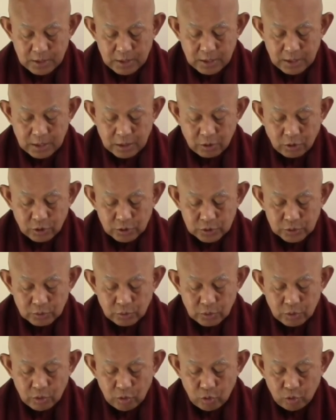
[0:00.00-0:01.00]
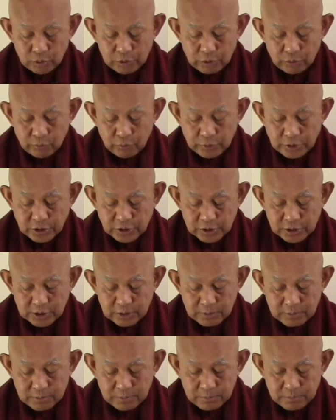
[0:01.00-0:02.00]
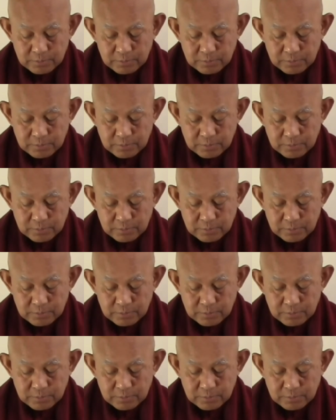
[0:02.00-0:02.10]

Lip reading: And also know the reason